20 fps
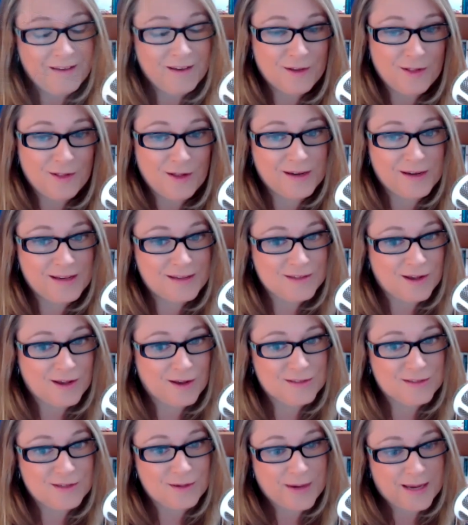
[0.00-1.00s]
Claudia is
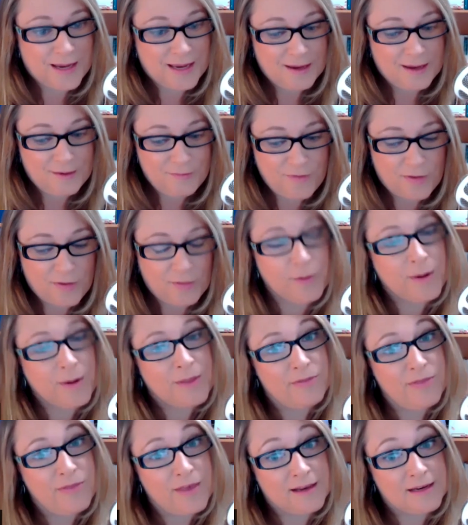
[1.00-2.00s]
also a fellow
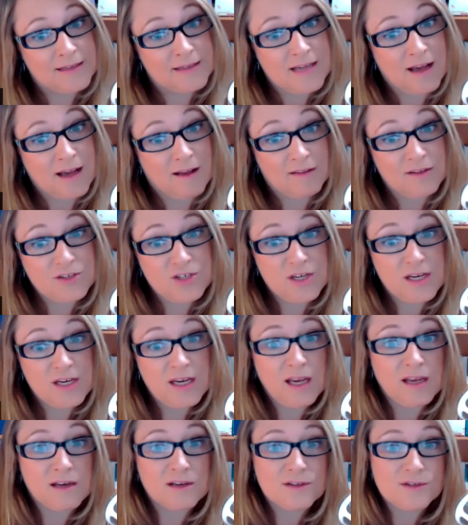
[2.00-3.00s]
in
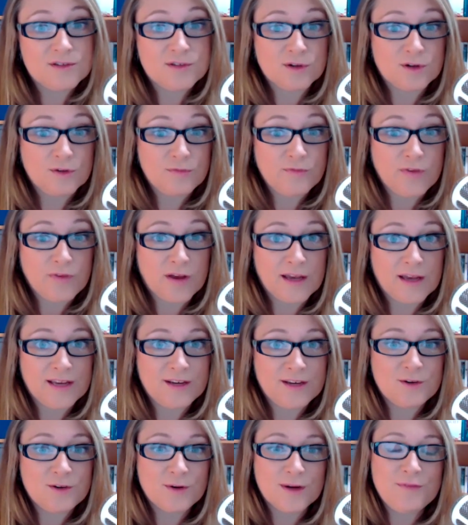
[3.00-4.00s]
thanatology and a certified
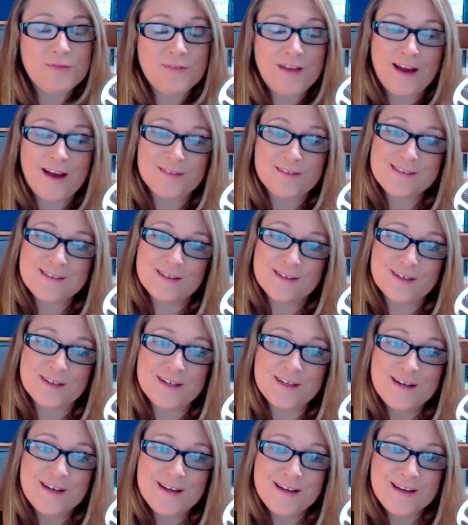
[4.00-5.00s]
grief
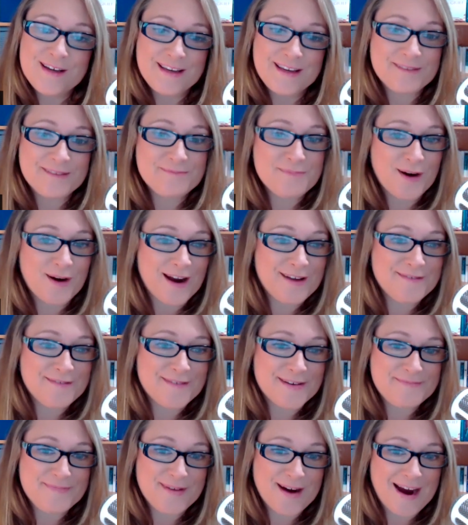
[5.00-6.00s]
counselor in
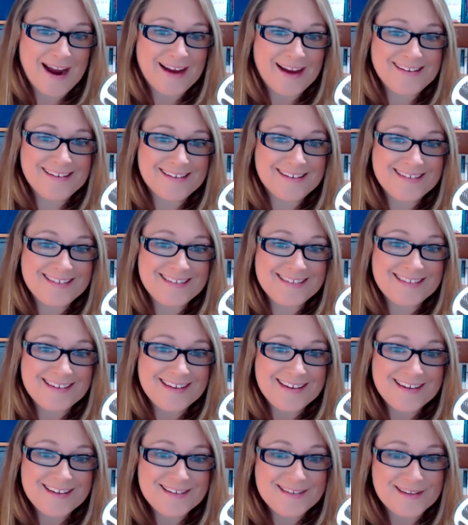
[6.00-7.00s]
private practice.
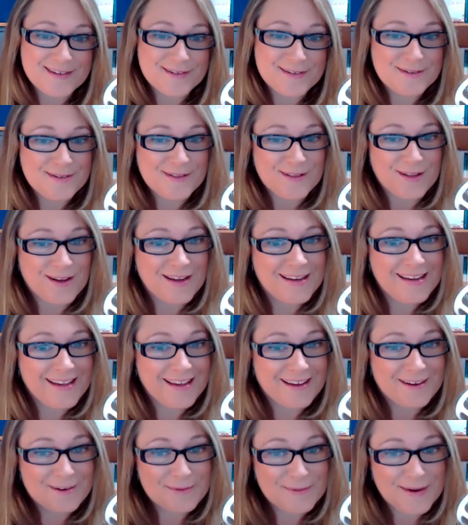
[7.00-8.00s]
So
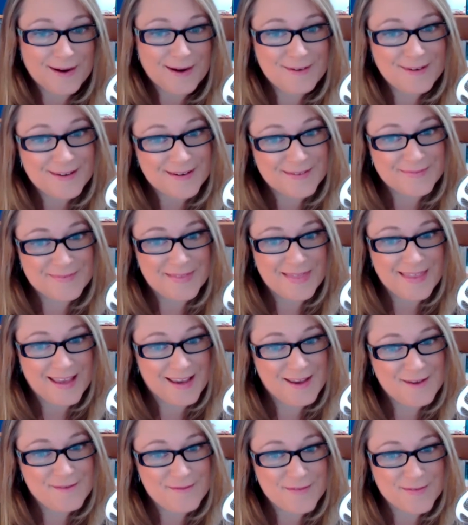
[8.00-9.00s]
Claudia, welcome, and
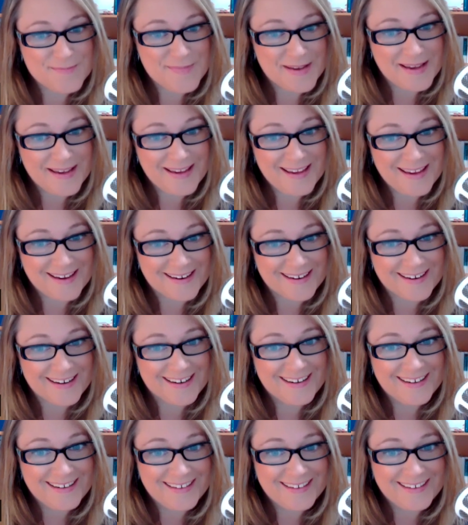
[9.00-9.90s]
thank you for being here.